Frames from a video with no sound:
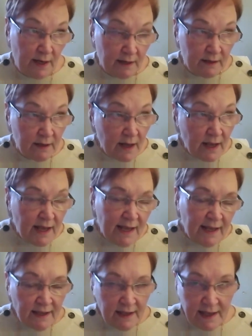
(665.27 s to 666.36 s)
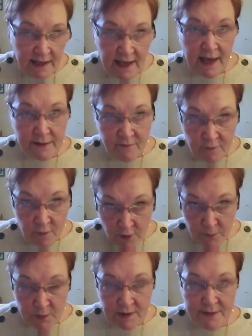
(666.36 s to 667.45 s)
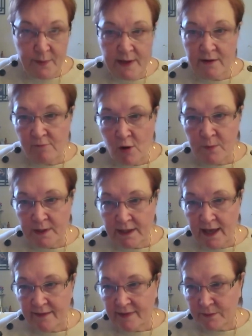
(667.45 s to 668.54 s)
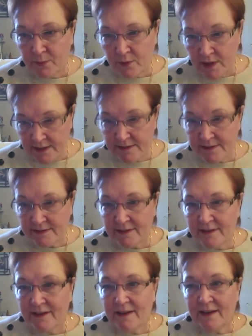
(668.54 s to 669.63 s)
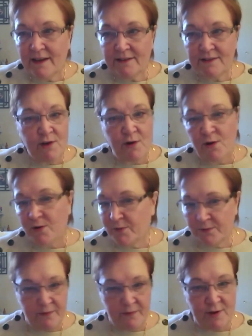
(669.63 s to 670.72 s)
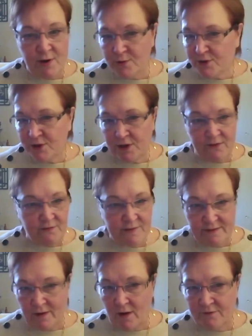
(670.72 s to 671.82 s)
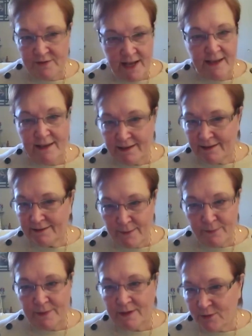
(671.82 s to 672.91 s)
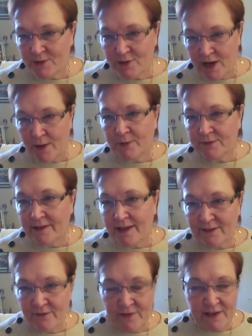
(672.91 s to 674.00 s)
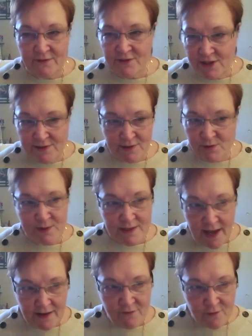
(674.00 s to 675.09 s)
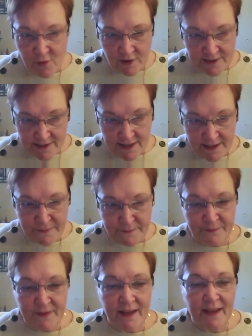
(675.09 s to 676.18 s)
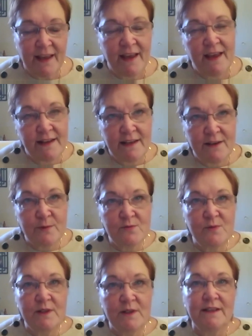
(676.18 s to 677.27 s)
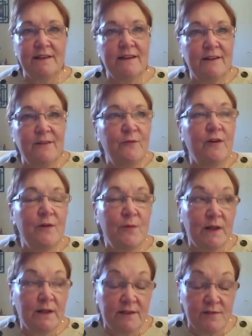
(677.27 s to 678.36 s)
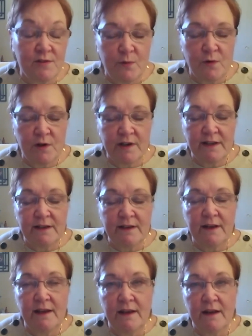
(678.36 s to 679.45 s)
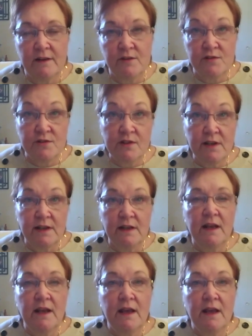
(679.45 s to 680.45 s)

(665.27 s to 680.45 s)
And he had formerly been a Roman Catholic priest. So the notion of taking something to a chapel to lay at the feet of Jesus was not foreign to him. And he was willing, very willing to support it and understood it.